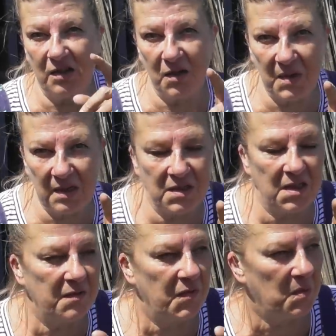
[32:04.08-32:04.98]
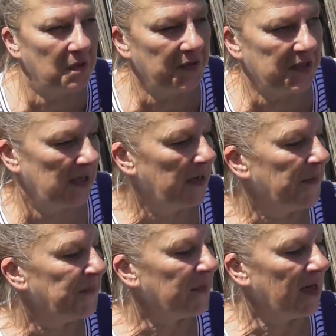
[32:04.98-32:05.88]
you know what I'll do for once.
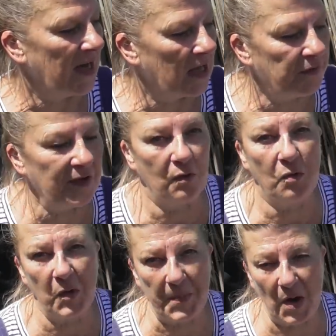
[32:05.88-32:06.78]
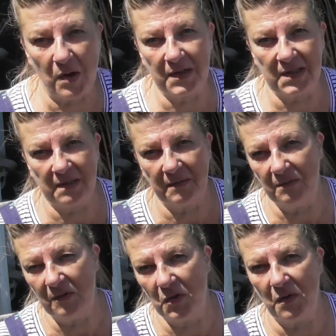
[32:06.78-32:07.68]
I'll fill all the pots
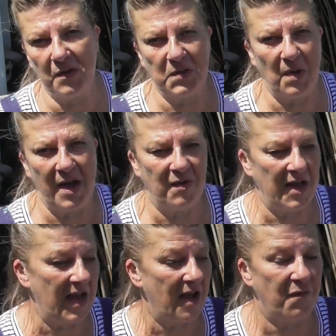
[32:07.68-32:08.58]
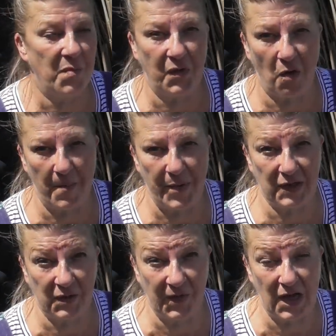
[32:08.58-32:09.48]
and loo rolls, whatever I have, with
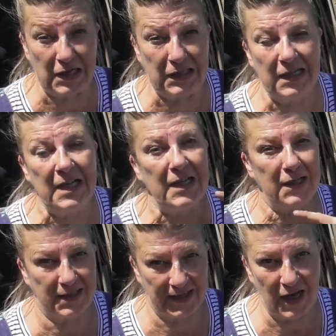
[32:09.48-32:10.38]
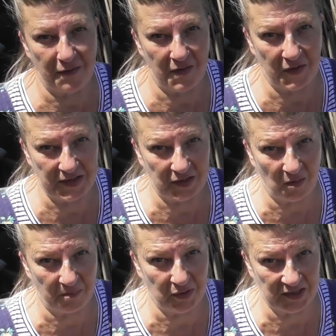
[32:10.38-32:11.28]
compost first to see how far this
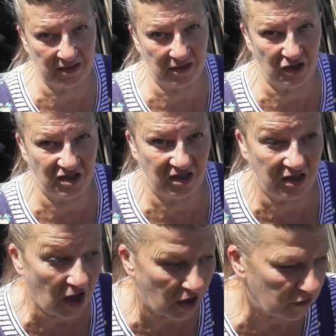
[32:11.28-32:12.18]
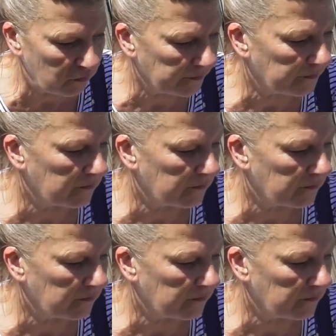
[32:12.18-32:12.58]
compost is going to go